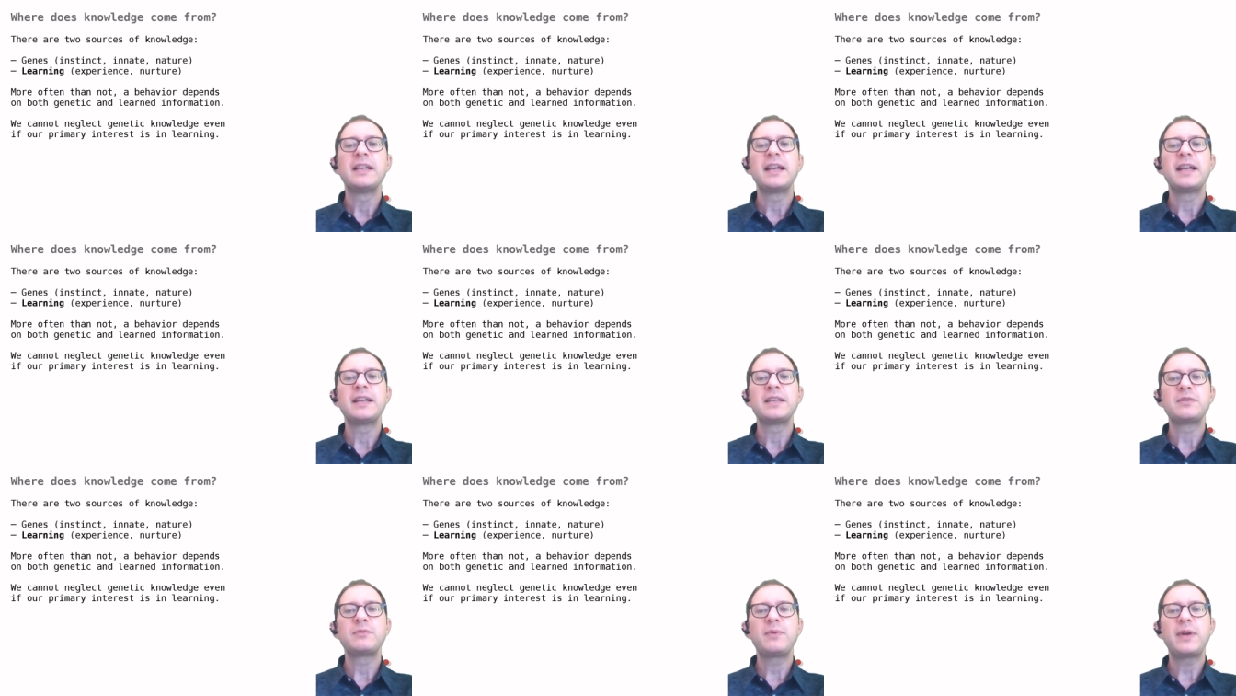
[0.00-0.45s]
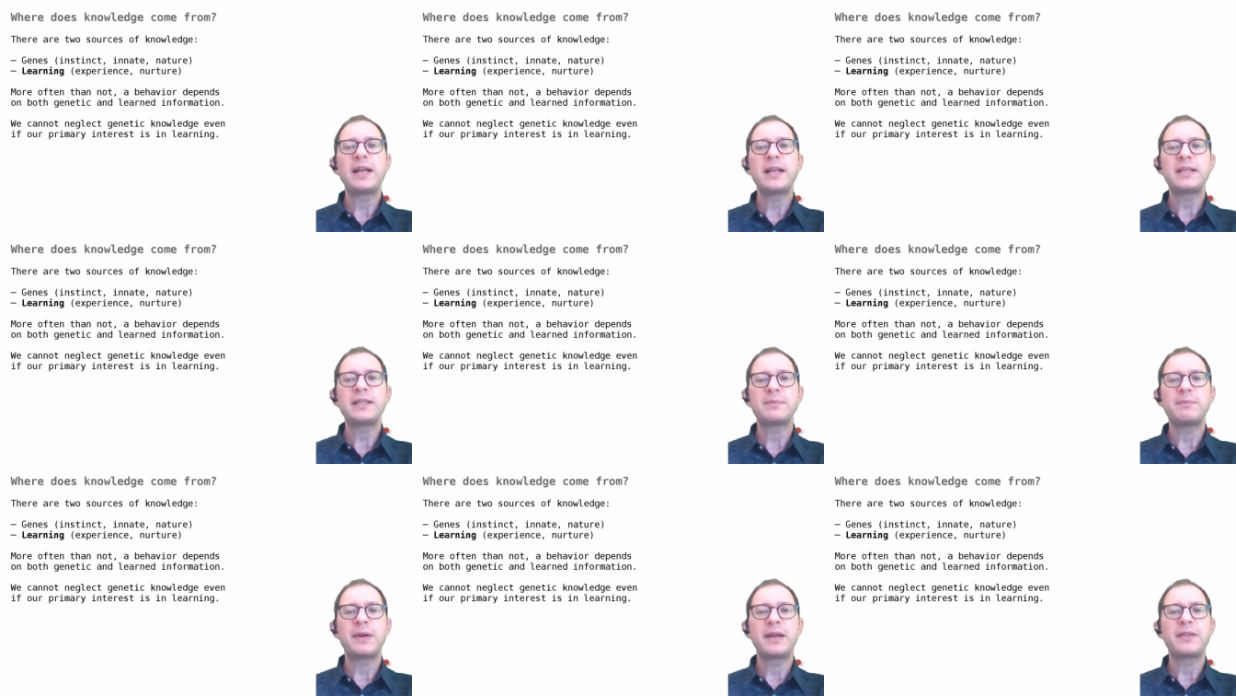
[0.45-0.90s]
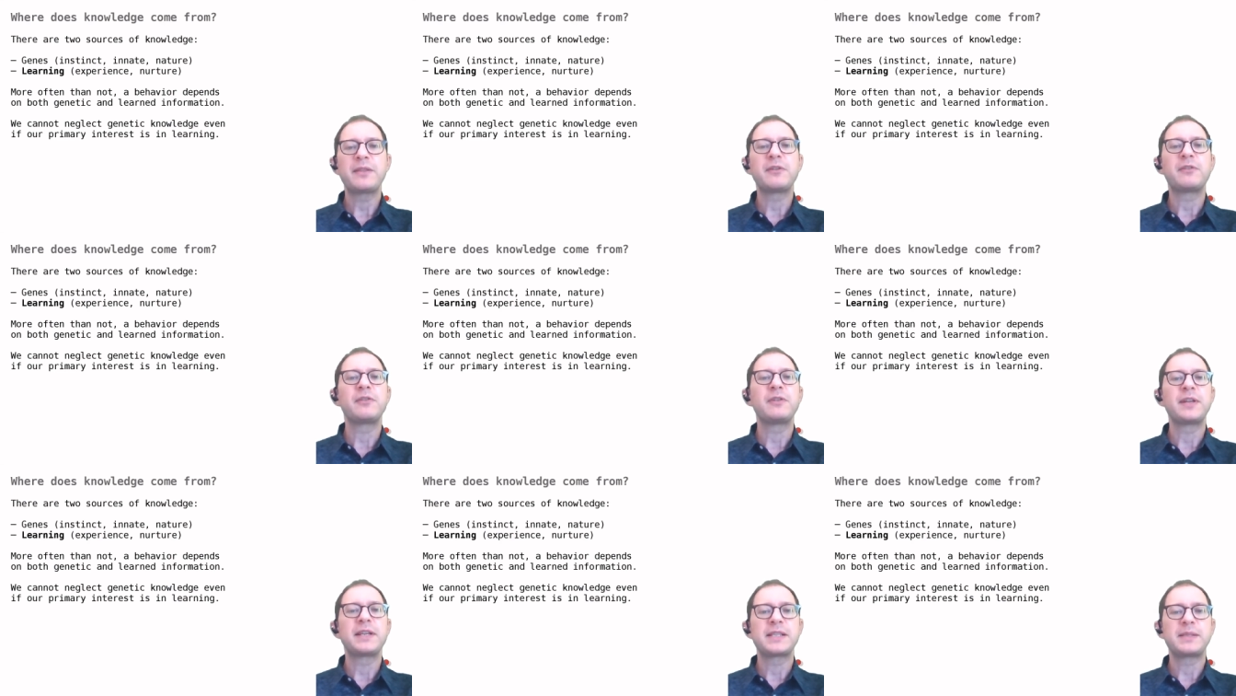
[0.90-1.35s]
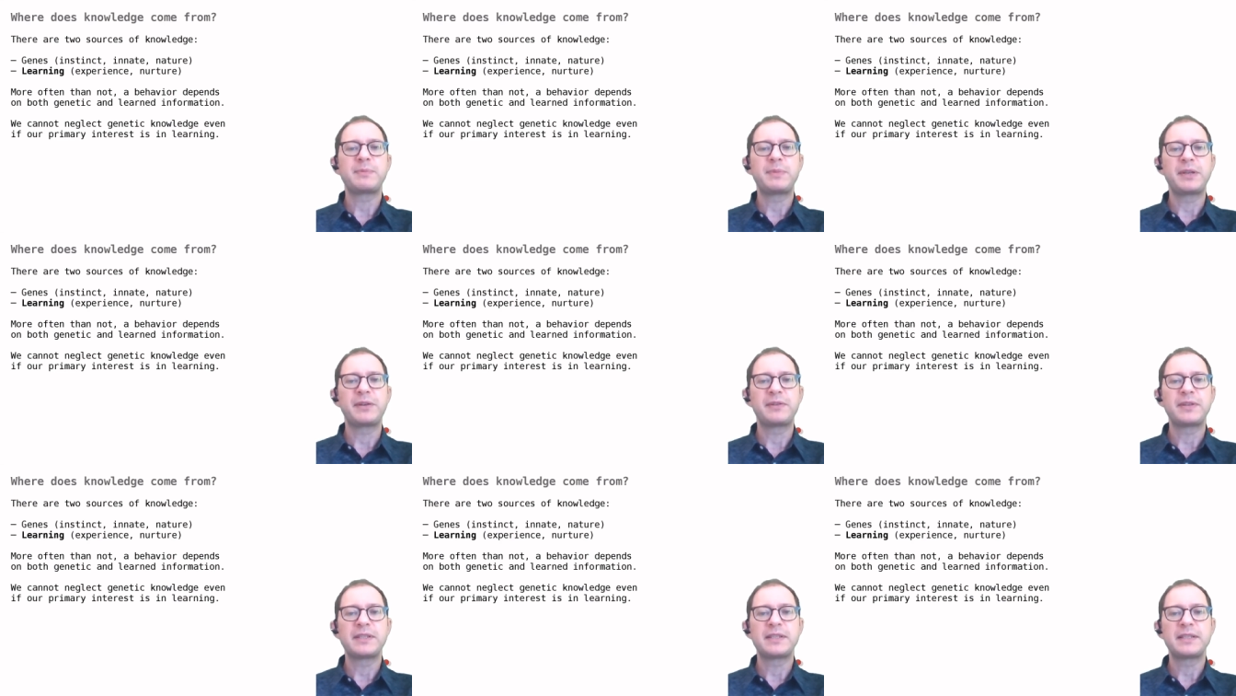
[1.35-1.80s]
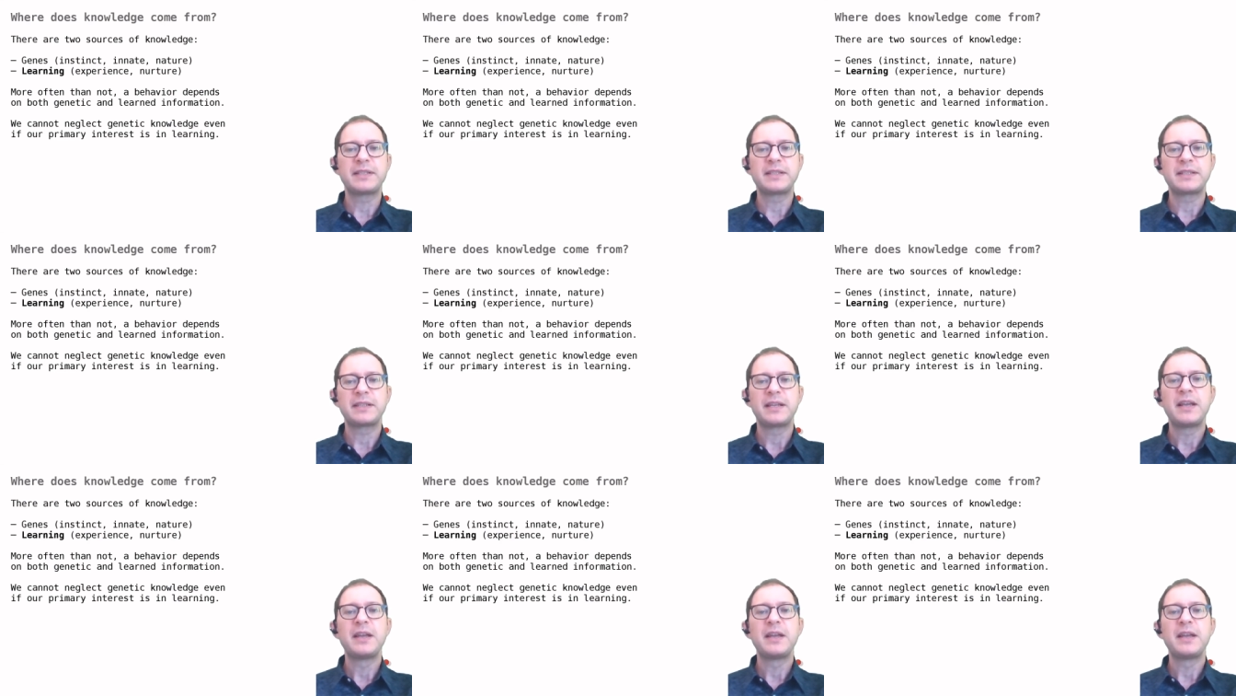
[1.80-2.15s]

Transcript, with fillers: as well as by their own experiences.